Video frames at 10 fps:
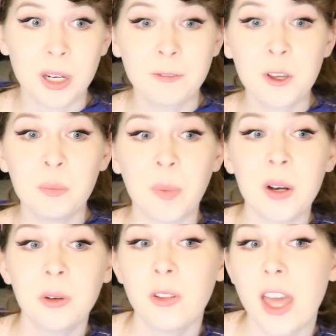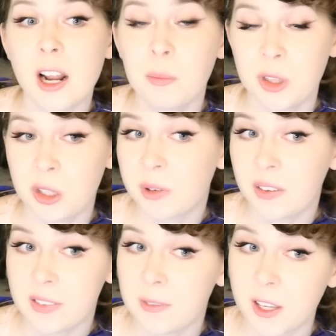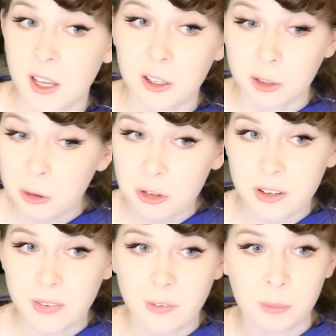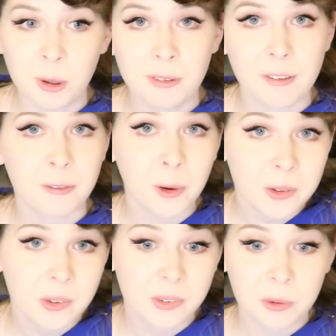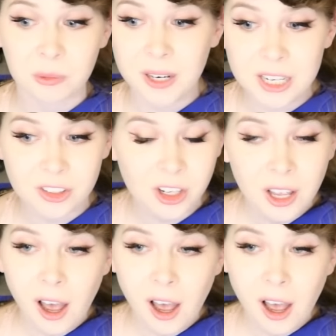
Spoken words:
But if you bundle that up with the rest of the conclusions this movie forces you to reach,